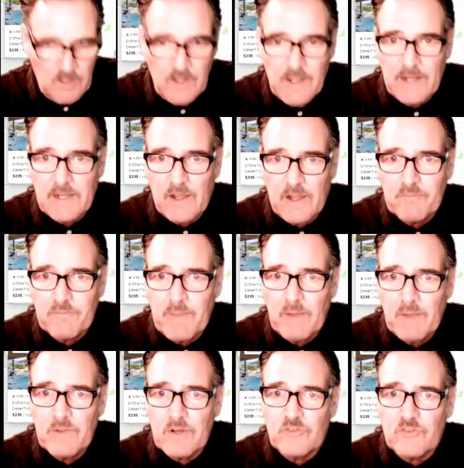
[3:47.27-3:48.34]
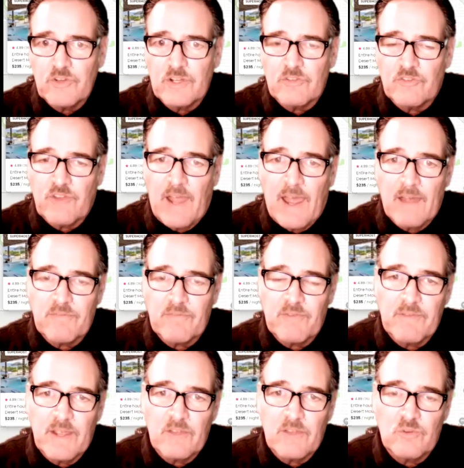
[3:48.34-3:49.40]
anyway i've met with our city staff
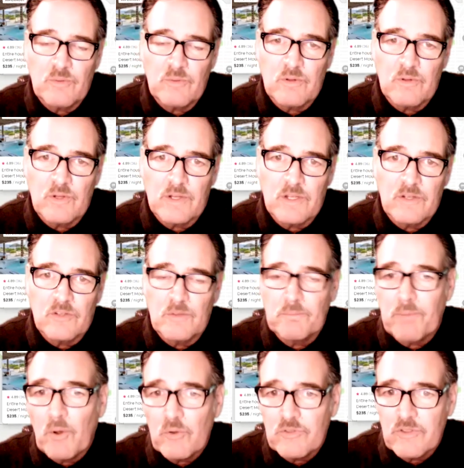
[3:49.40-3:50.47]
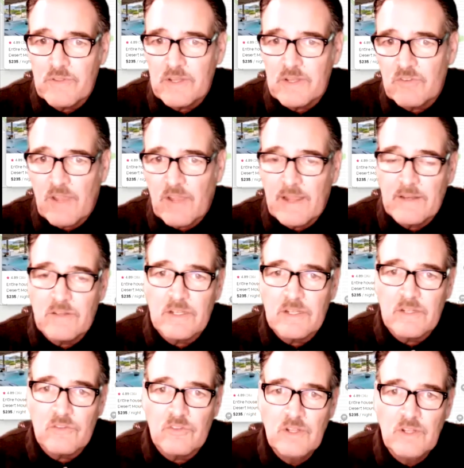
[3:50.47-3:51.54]
i've asked them to look into both of these
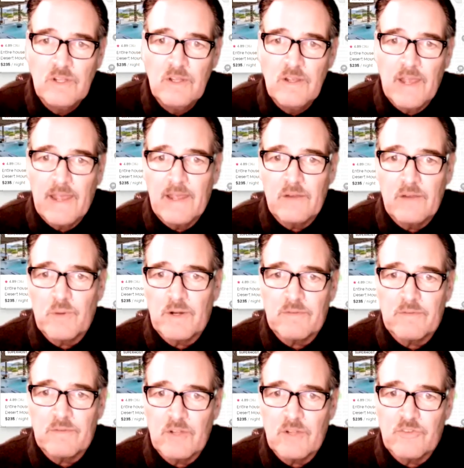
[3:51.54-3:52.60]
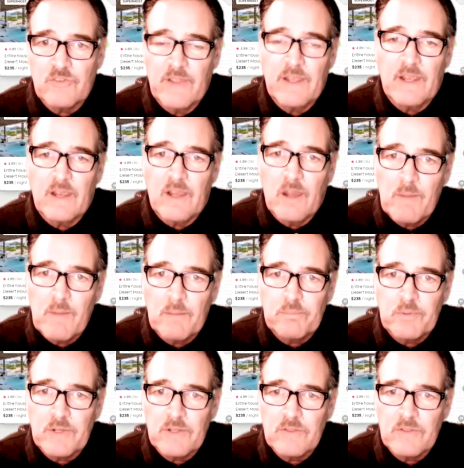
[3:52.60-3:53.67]
ideas and whatever else they can come up
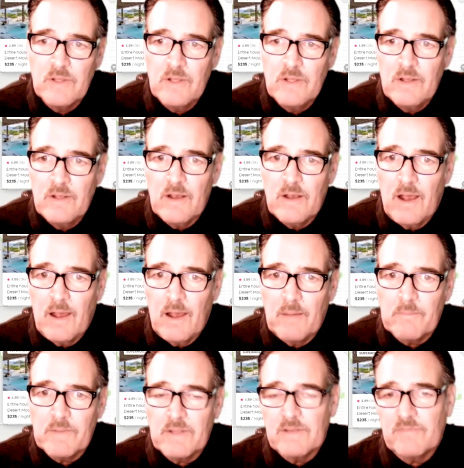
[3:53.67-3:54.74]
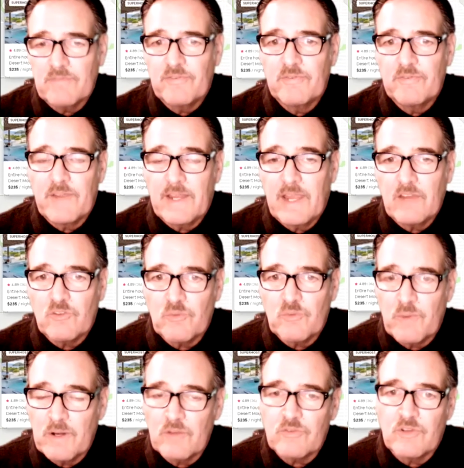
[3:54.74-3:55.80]
with um, if vacation
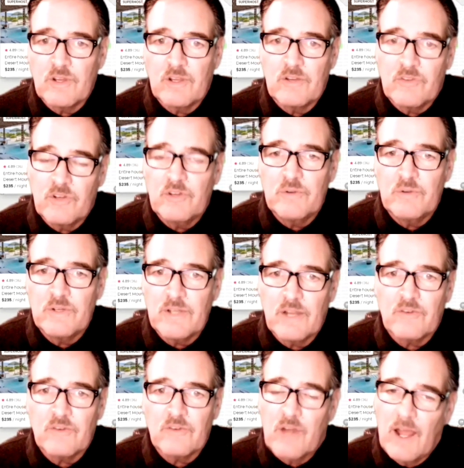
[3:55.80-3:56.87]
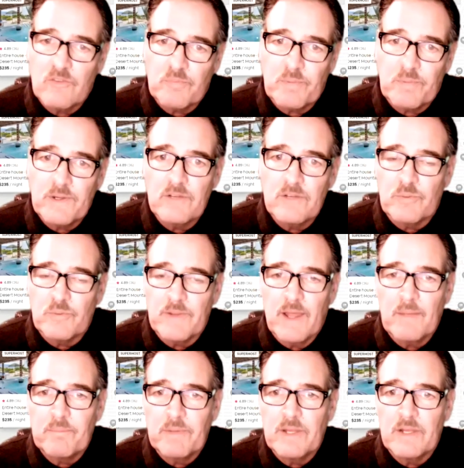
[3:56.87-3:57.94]
rentals can continue in desert hot springs
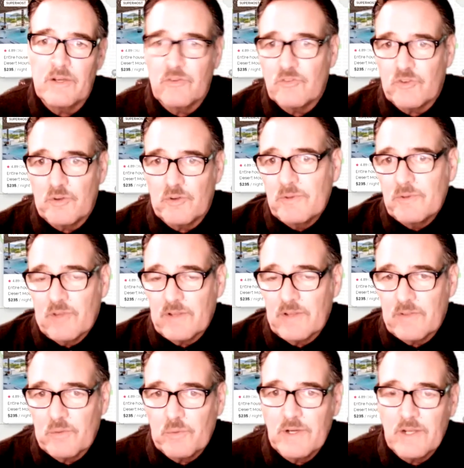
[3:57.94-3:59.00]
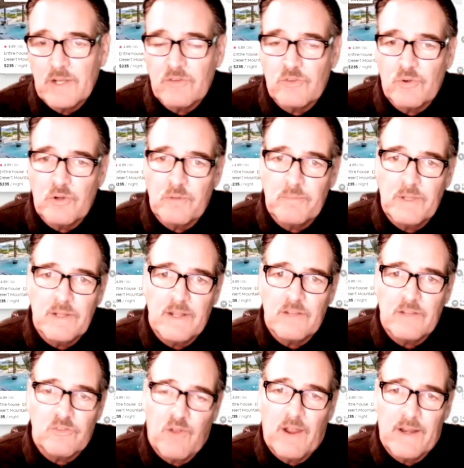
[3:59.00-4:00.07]
without being a disturbance like they were next door to me
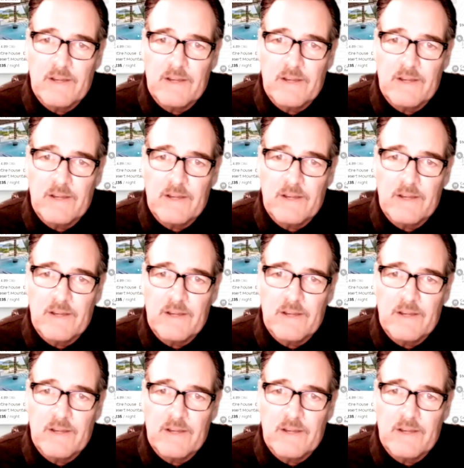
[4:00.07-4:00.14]
that's fine